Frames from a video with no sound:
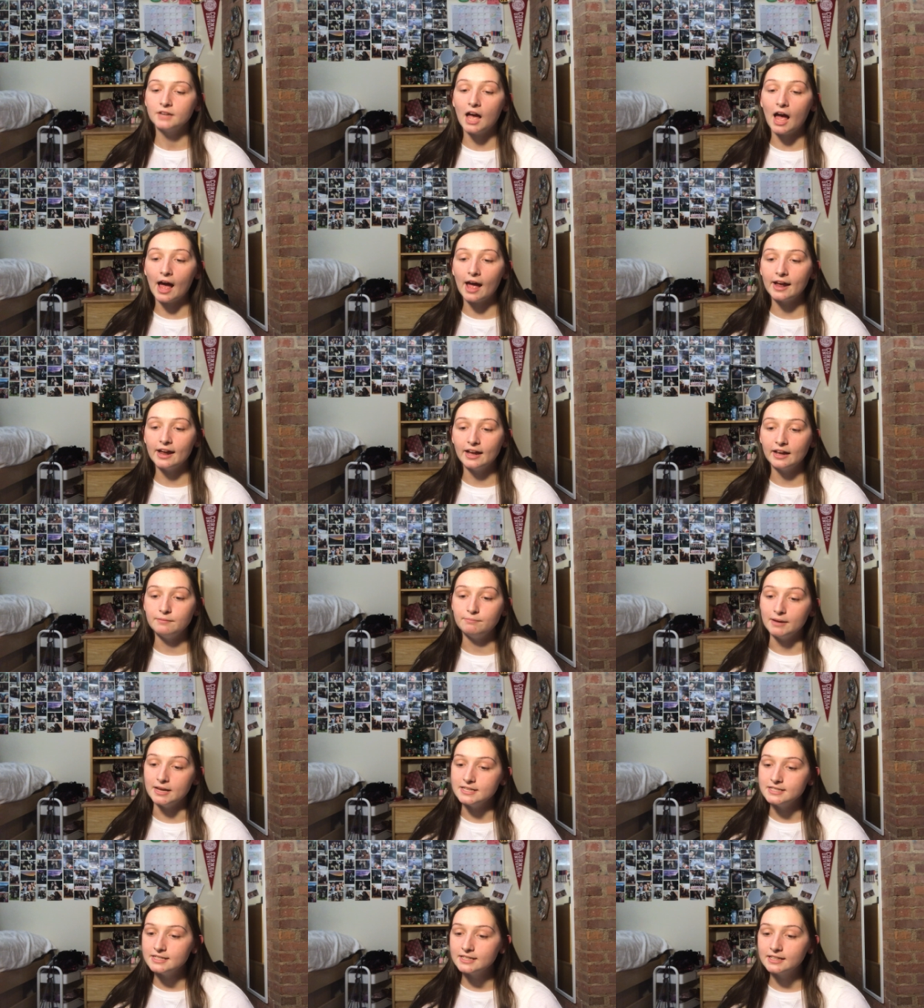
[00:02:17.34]
I had
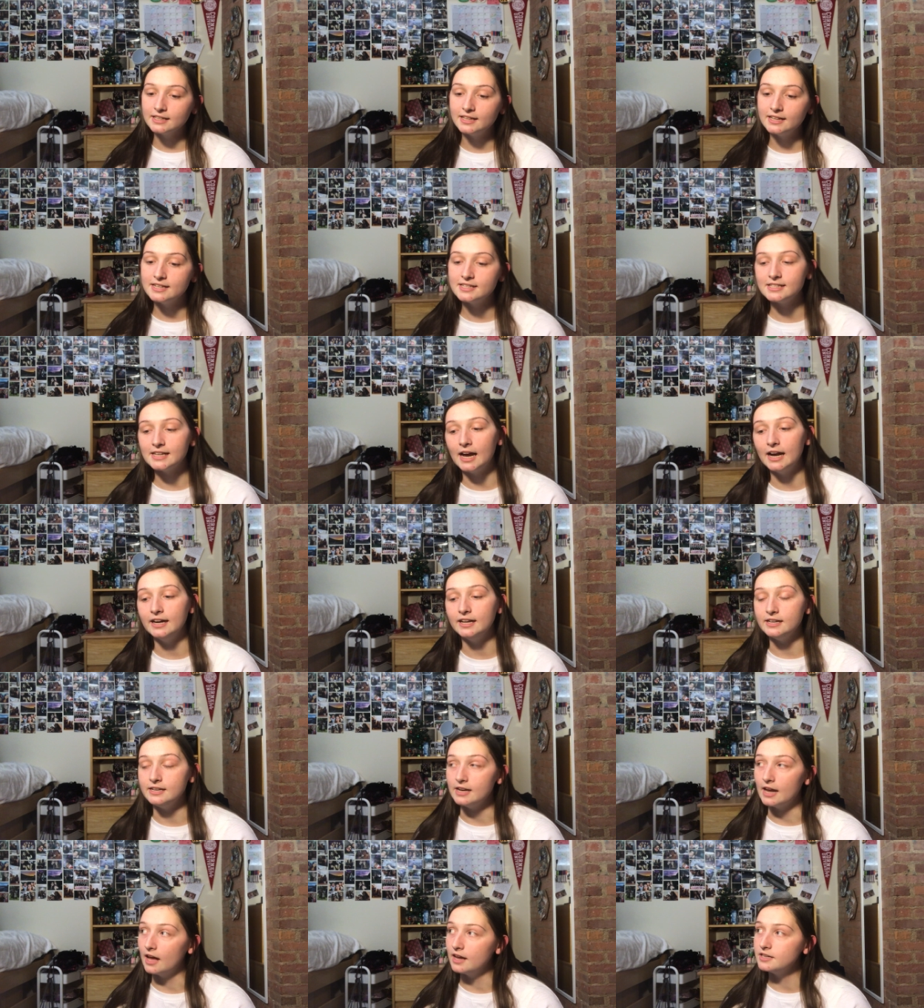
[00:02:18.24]
basically
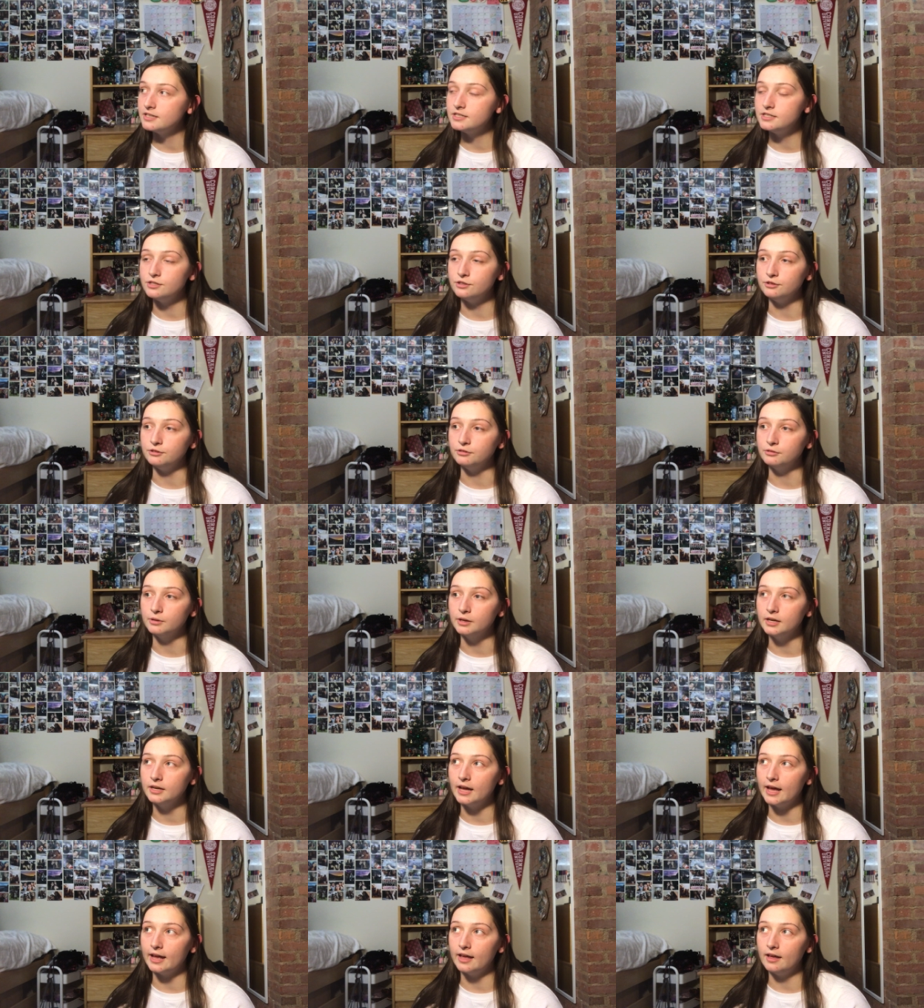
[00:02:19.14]
decided not to
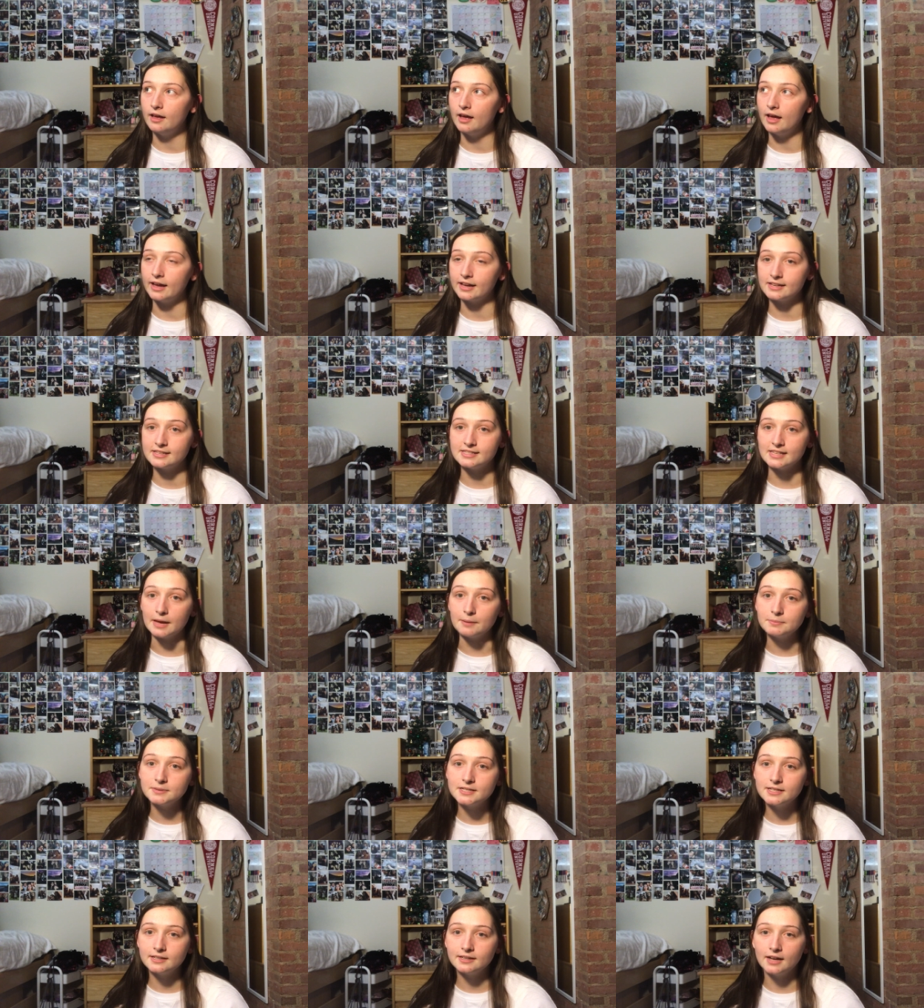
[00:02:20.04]

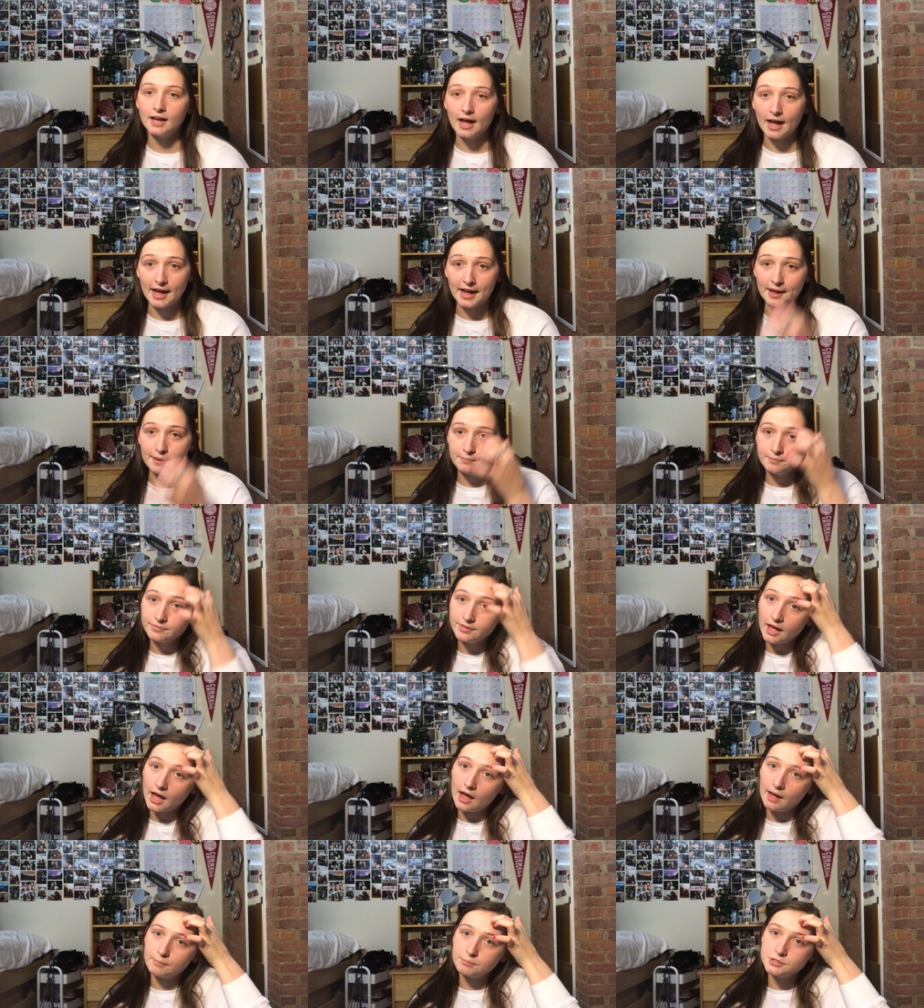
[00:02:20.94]
accept
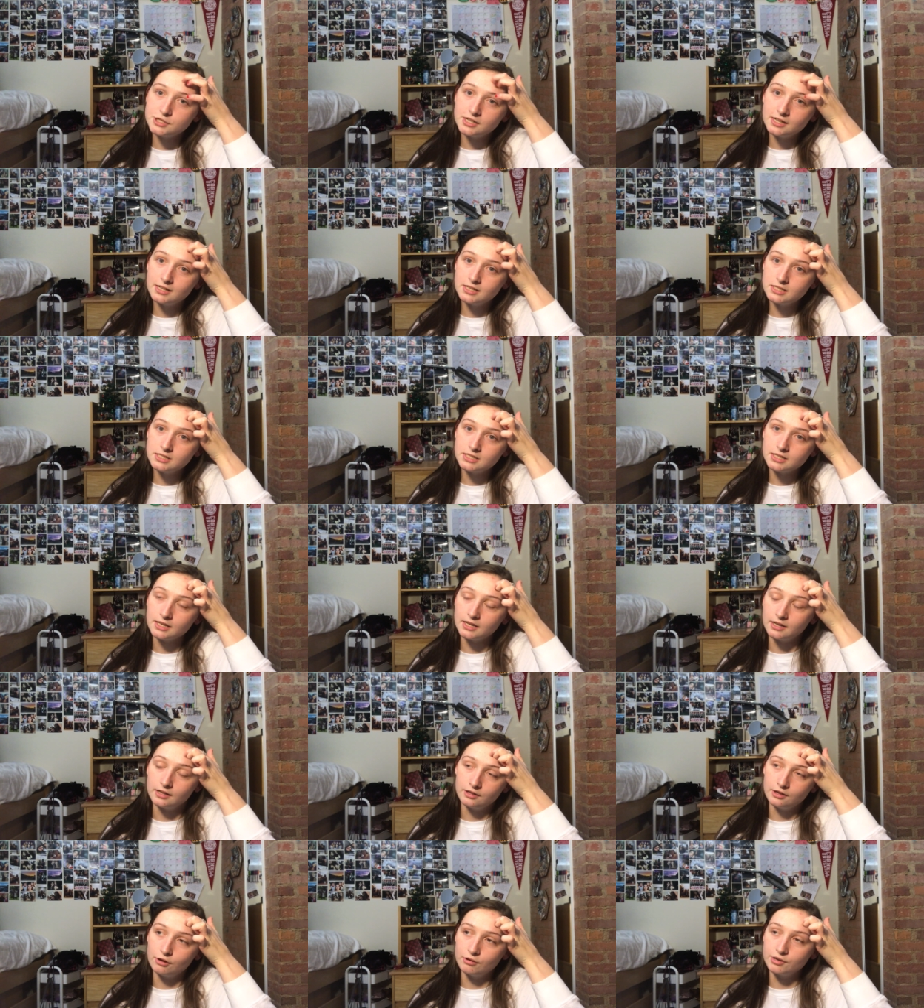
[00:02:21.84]
the option to
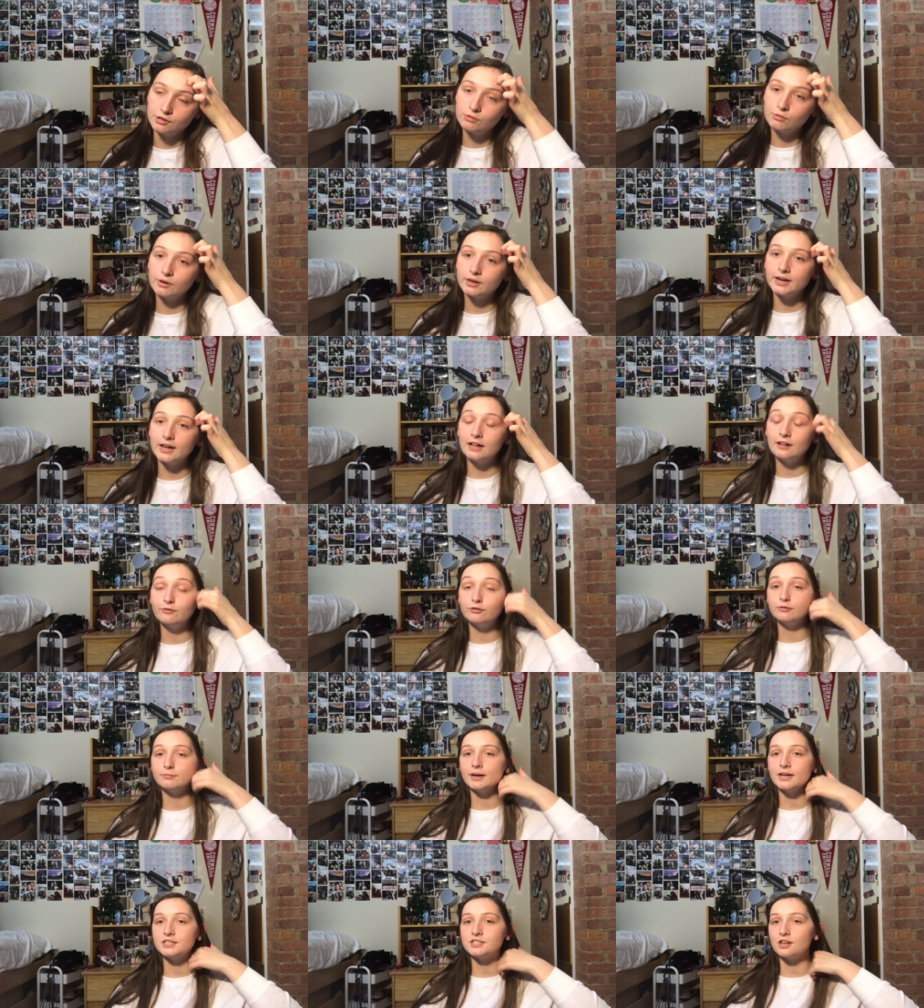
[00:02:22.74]
go to Cornell
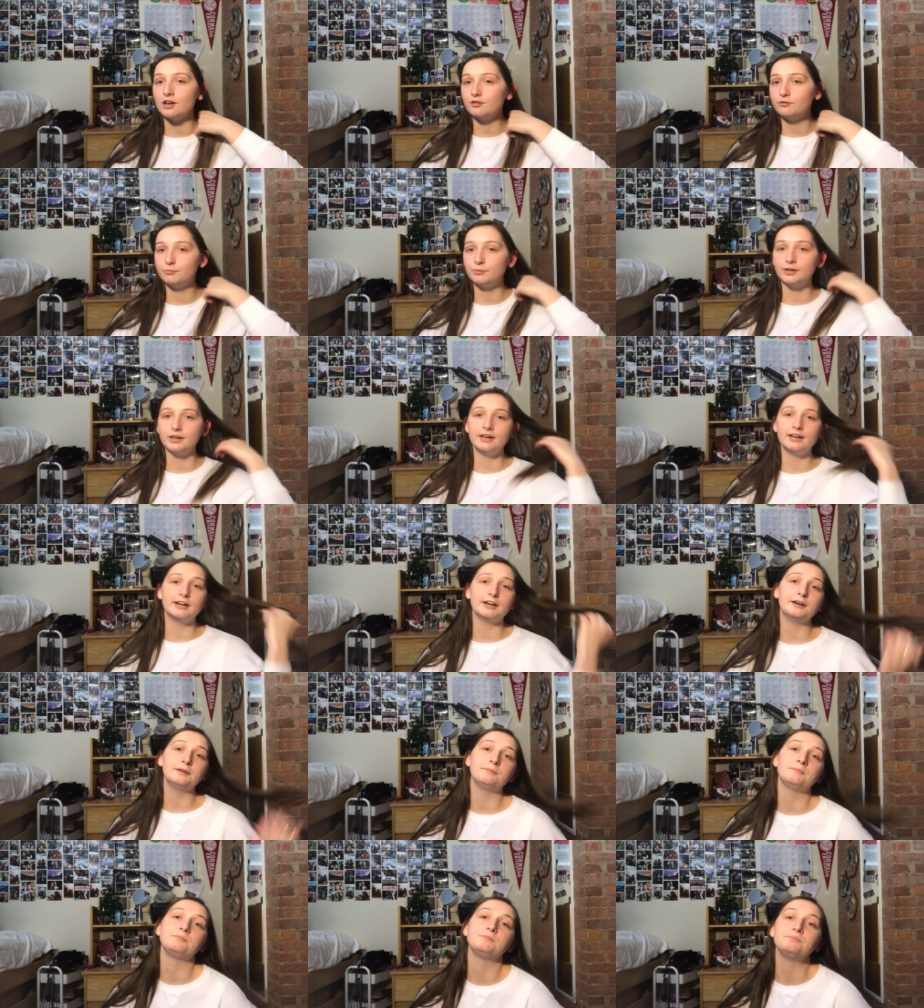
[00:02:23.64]
for my sophomore
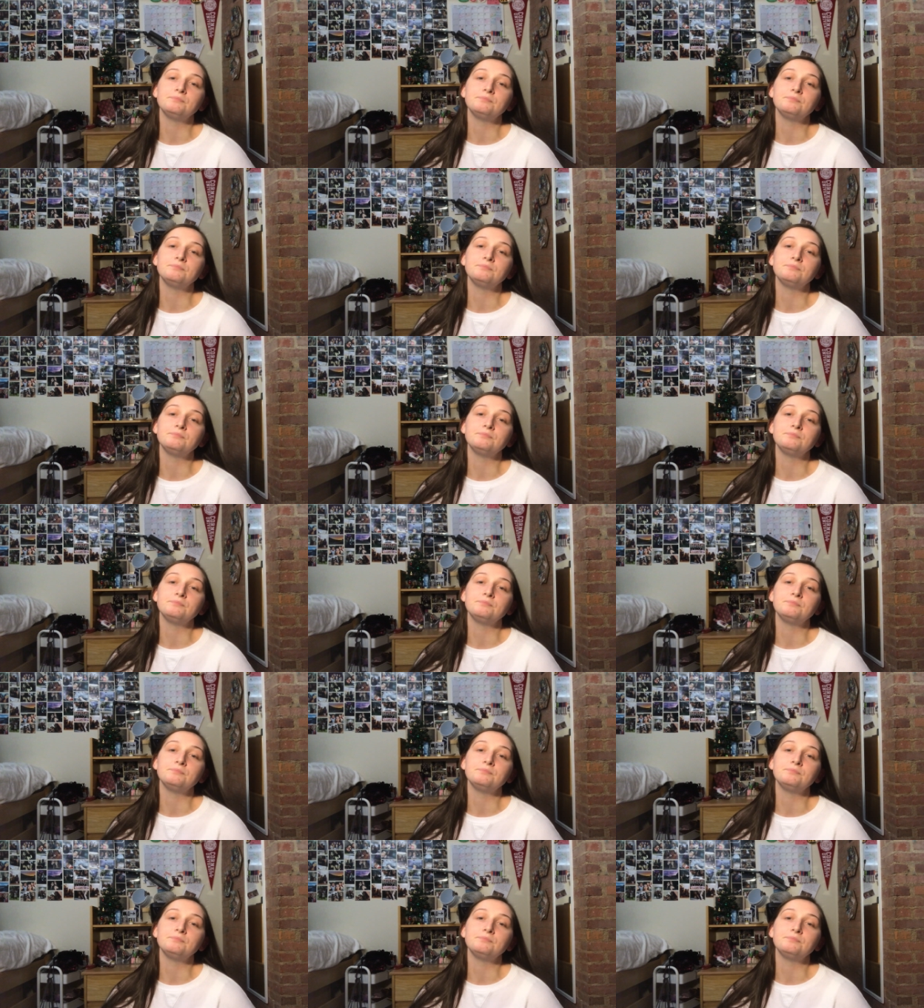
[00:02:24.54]
year